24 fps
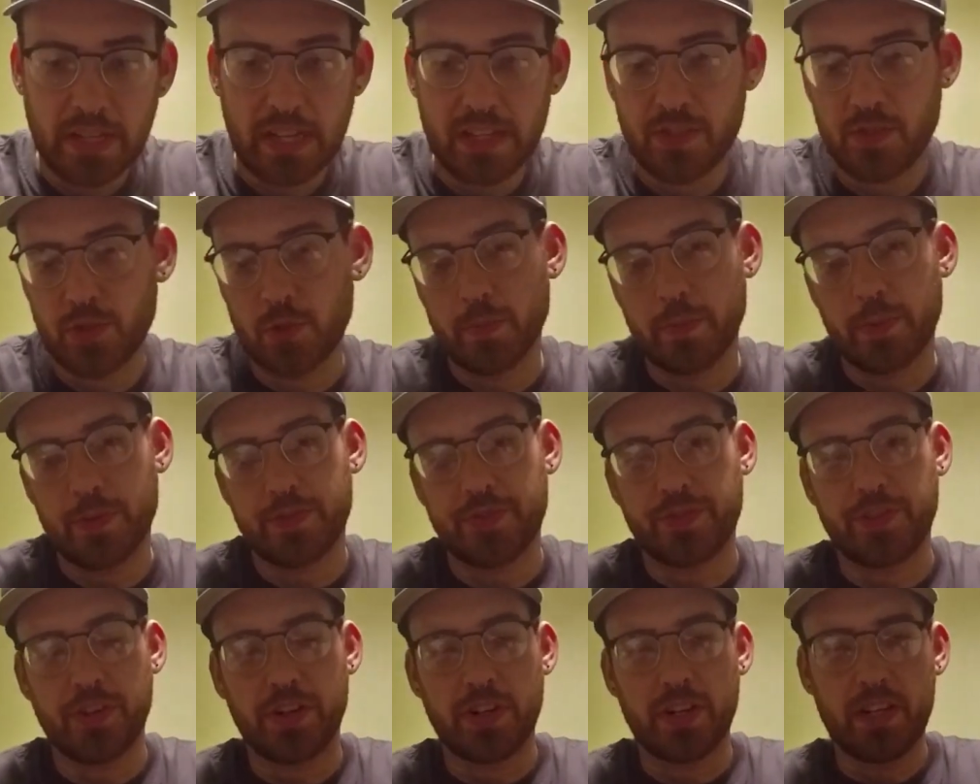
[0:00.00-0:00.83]
not super
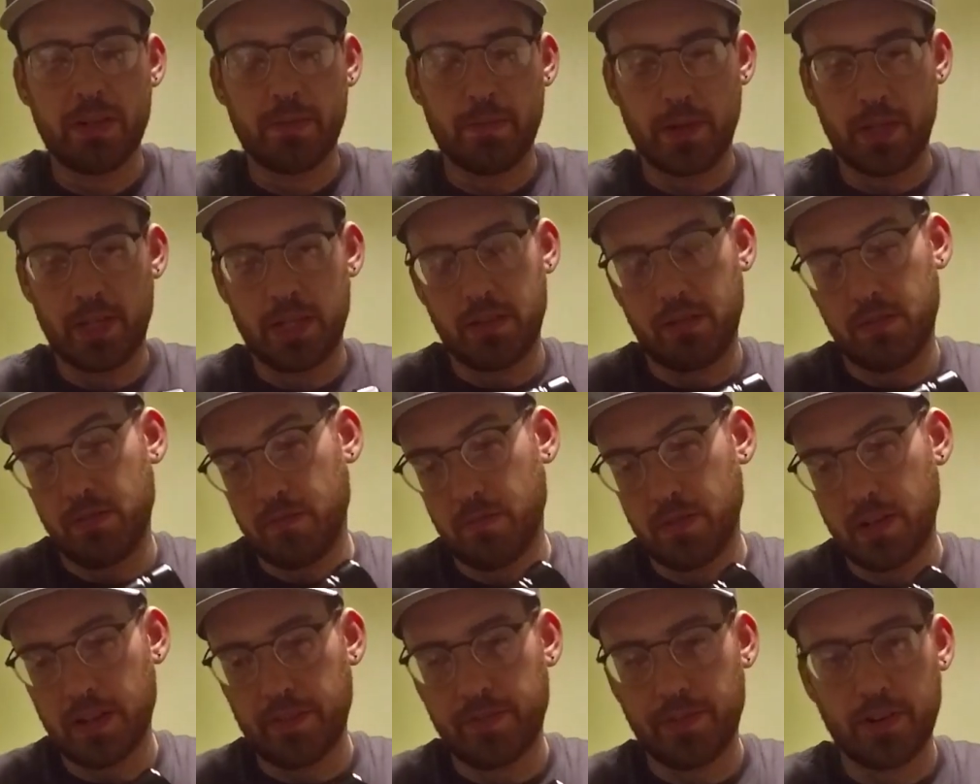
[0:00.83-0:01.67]
sturdy, but
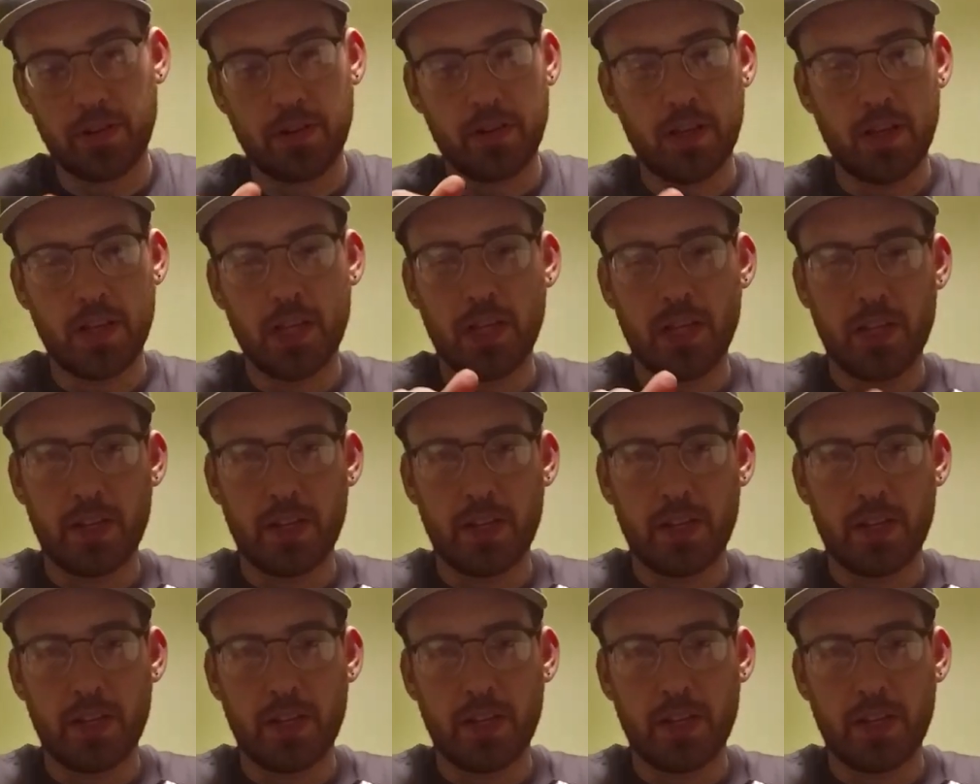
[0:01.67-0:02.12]
whatever.